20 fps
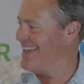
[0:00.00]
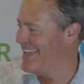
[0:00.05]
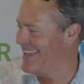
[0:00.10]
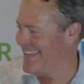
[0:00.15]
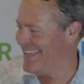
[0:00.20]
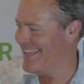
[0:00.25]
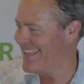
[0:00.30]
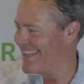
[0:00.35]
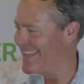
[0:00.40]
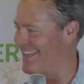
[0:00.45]

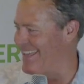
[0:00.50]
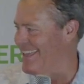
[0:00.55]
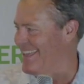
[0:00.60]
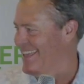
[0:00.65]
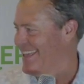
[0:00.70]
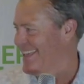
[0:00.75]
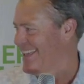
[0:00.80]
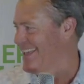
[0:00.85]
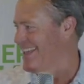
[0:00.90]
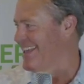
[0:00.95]

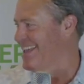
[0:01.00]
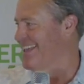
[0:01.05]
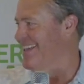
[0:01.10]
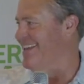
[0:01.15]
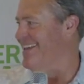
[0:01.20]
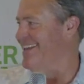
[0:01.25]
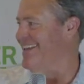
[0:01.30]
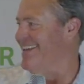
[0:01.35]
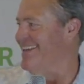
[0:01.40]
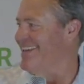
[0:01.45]

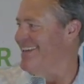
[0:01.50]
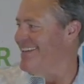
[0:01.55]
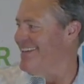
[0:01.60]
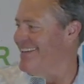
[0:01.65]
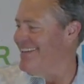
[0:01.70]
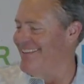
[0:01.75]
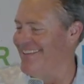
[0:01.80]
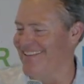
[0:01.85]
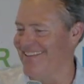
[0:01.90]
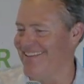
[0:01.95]

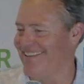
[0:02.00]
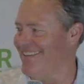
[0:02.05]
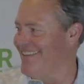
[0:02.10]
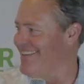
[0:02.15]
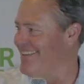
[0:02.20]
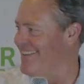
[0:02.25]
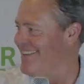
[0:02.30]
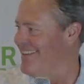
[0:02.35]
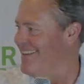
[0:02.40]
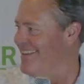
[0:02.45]

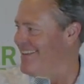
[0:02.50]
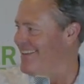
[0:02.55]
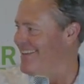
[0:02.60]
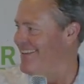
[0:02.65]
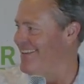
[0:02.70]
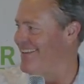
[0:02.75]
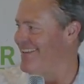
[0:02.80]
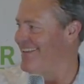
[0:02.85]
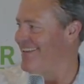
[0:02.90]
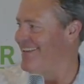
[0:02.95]

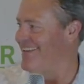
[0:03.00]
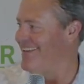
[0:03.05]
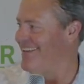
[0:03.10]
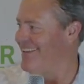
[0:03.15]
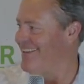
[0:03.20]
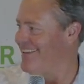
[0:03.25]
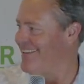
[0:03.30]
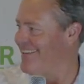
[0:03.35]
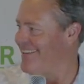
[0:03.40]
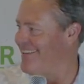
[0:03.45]

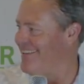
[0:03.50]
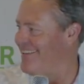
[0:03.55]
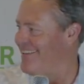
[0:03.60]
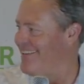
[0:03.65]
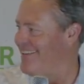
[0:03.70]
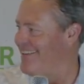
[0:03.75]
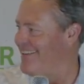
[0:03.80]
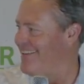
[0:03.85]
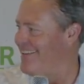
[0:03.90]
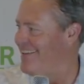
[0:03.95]

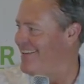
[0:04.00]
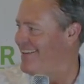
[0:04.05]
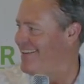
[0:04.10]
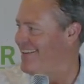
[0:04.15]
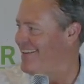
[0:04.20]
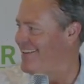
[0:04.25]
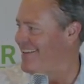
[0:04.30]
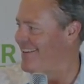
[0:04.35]
The person shown says nothing.